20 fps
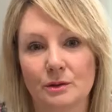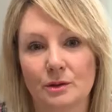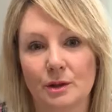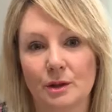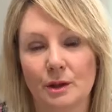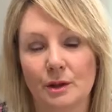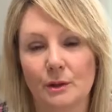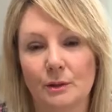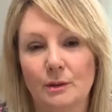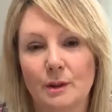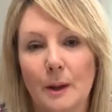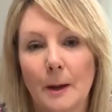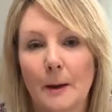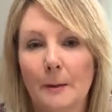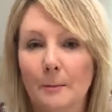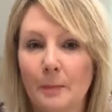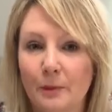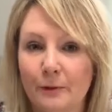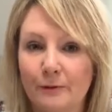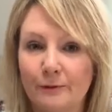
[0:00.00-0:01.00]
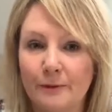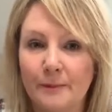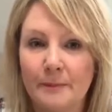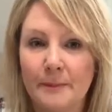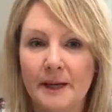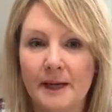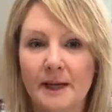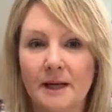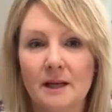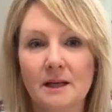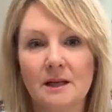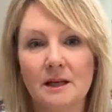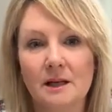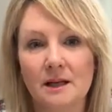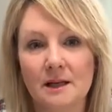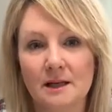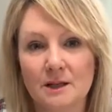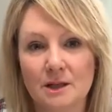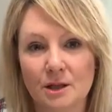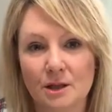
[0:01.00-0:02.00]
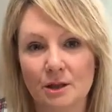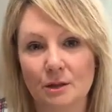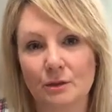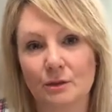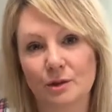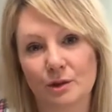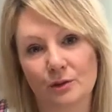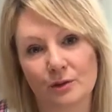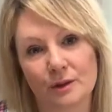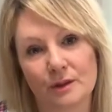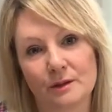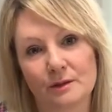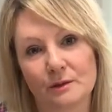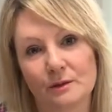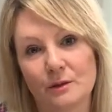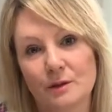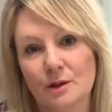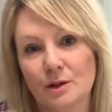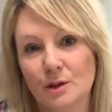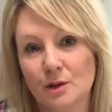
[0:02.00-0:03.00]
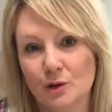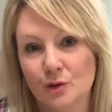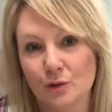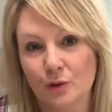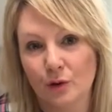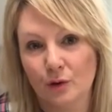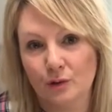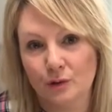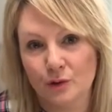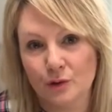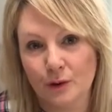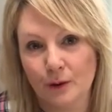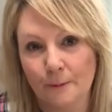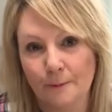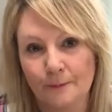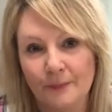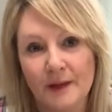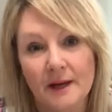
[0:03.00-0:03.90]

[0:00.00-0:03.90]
to use, but for me, you need to use the crystals that you're drawn to.